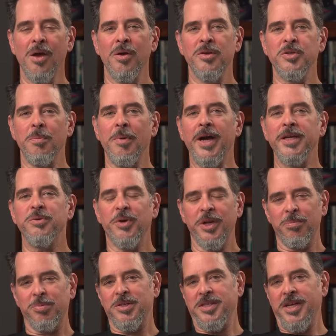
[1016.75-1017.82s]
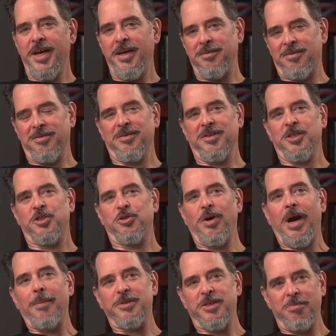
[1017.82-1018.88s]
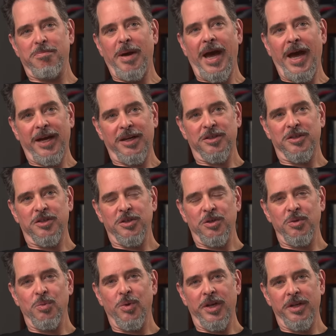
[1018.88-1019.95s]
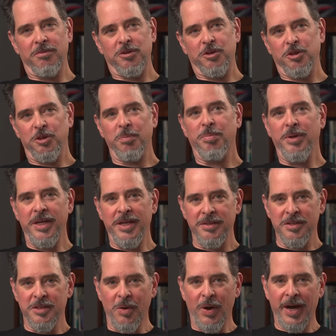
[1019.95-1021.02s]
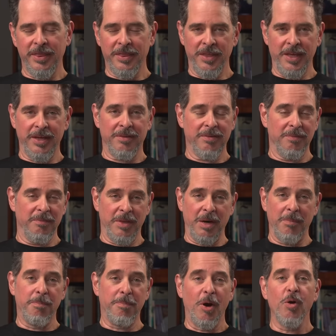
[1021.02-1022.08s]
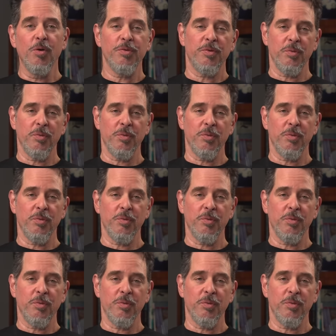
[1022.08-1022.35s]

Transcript: So my 20% just drops it back to what it should be. So I think they're both